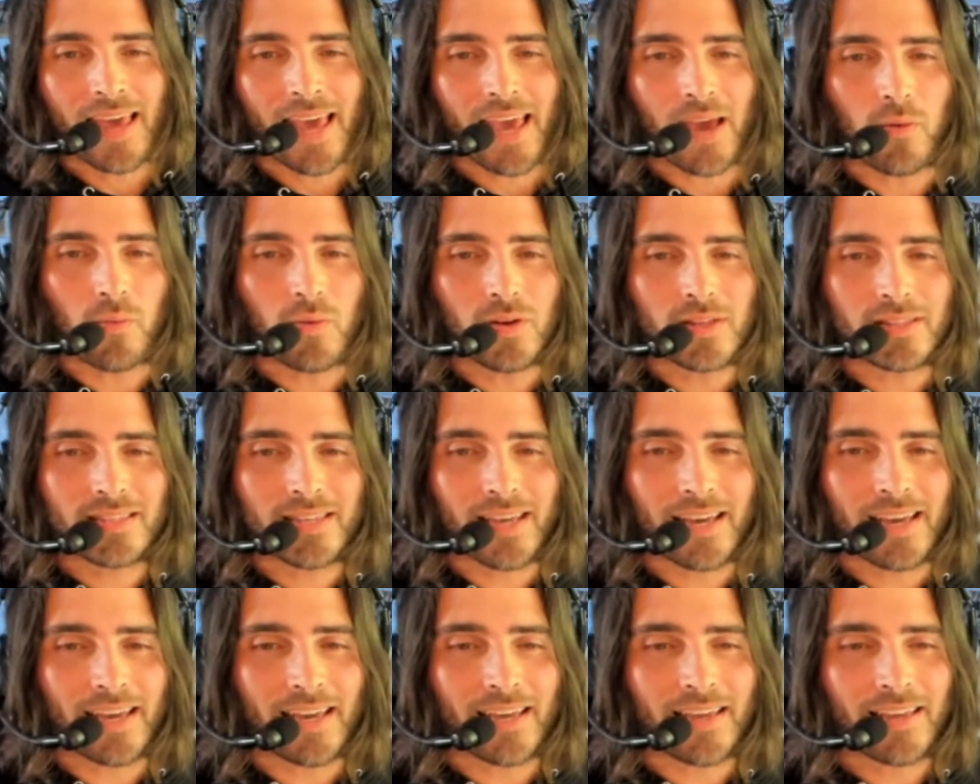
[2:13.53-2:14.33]
And once
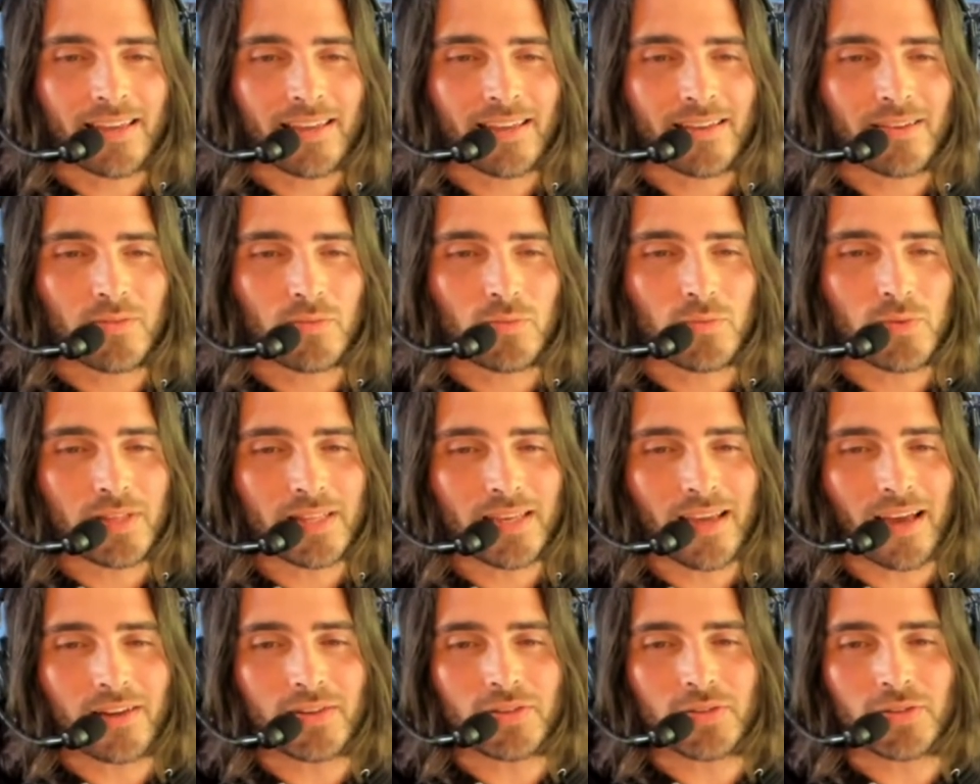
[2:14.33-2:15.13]
I
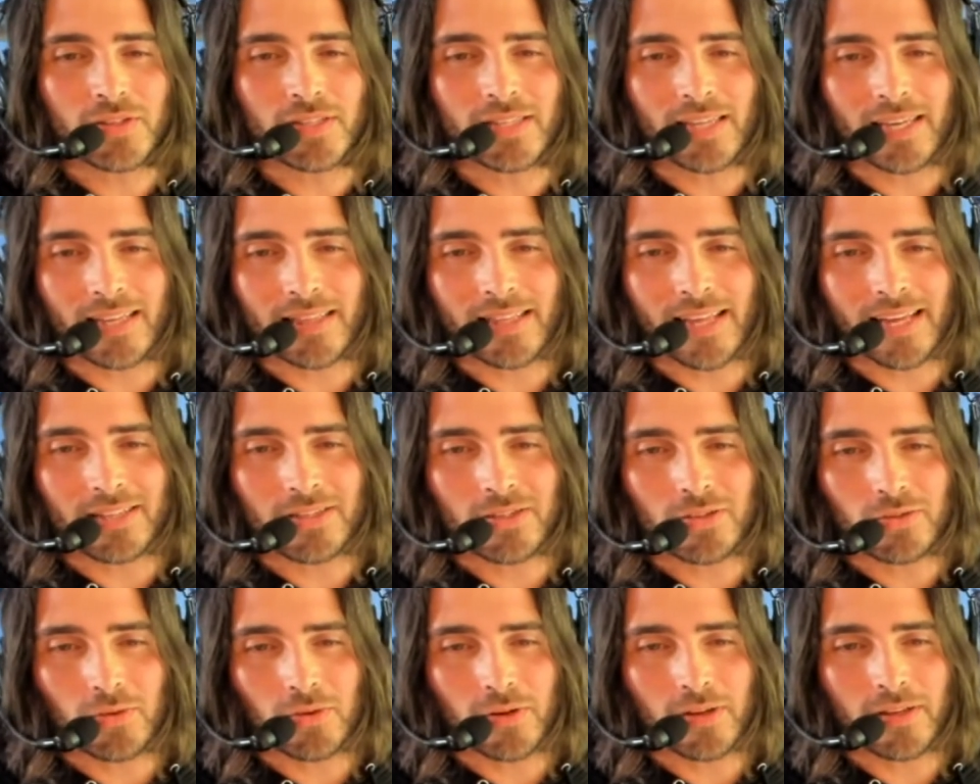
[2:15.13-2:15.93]
really understand that
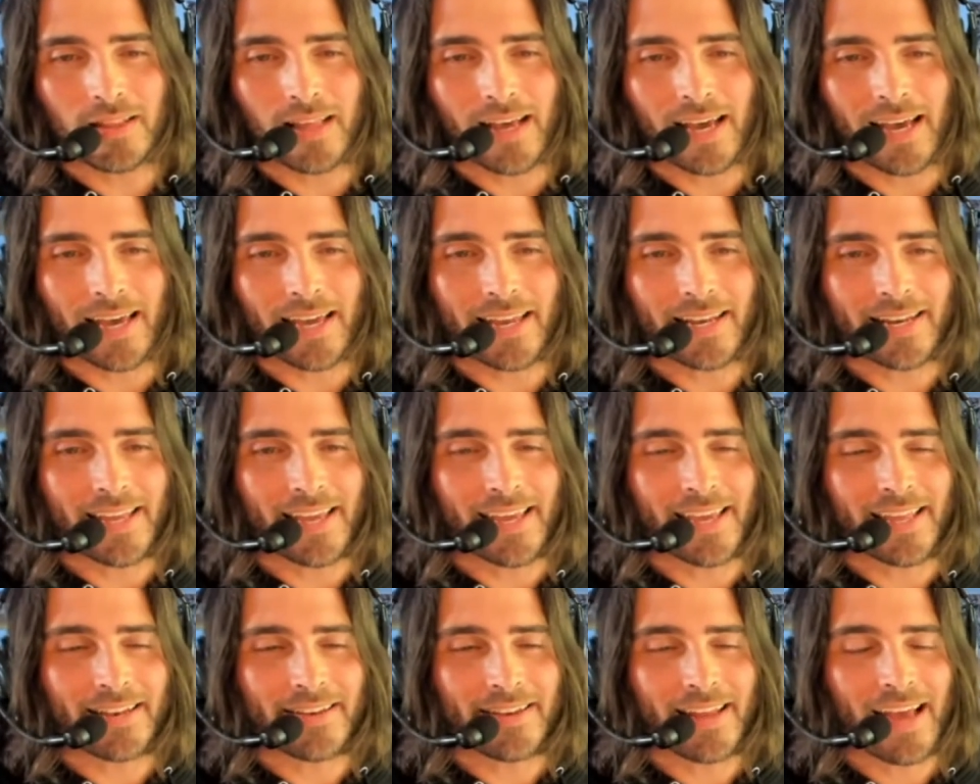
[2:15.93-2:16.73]
storyline
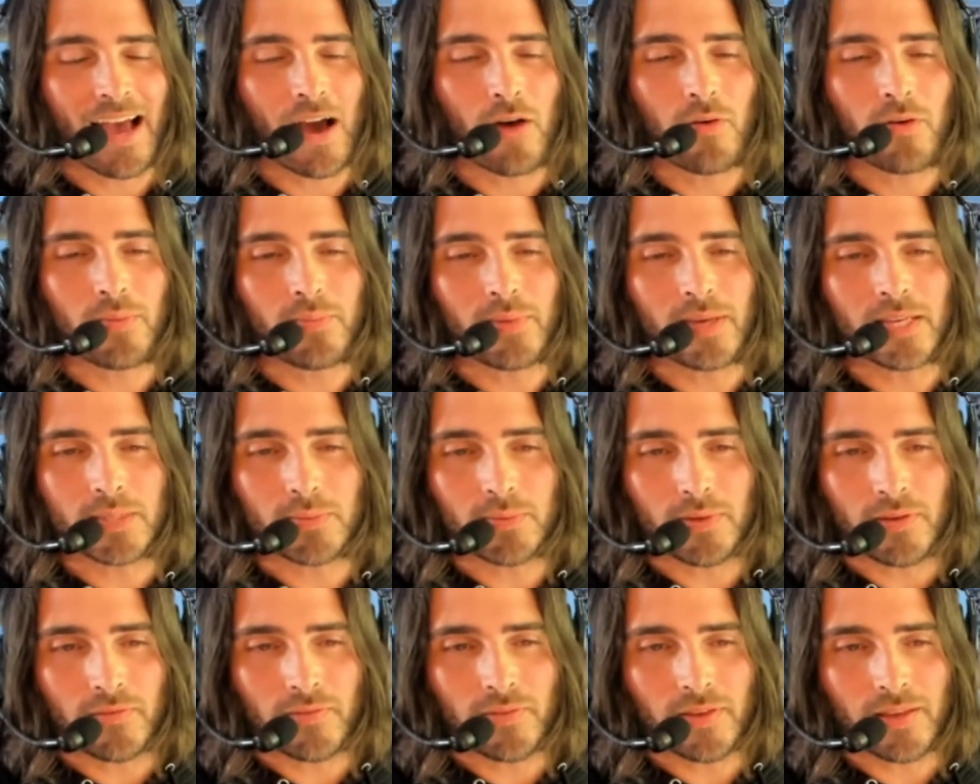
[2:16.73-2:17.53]
and how it makes
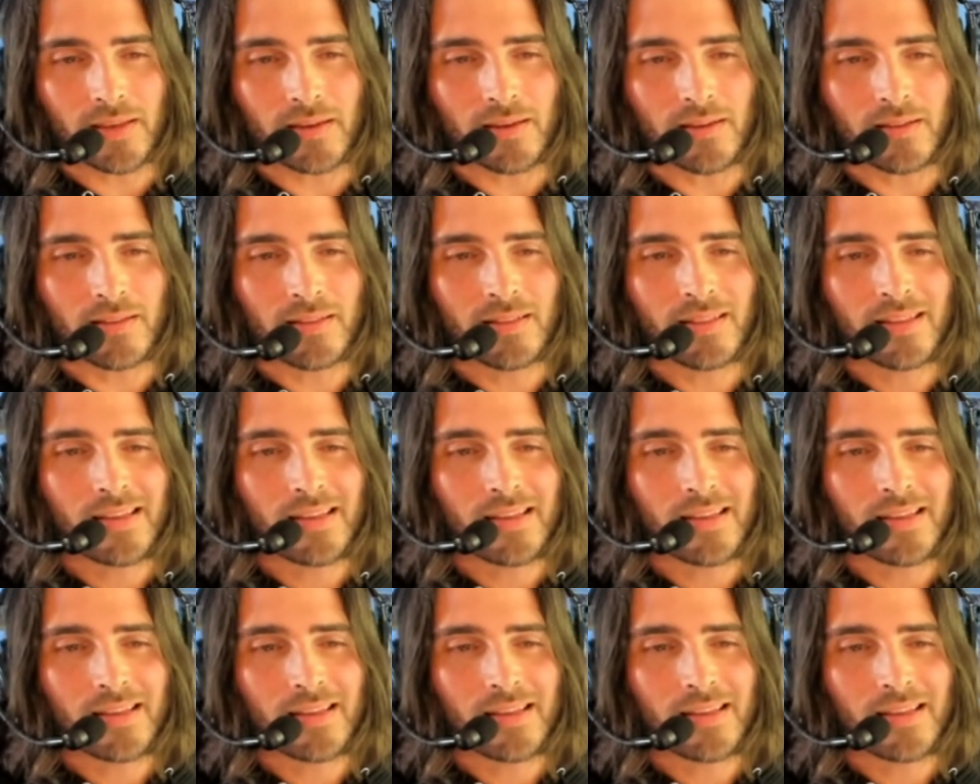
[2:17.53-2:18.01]
me feel,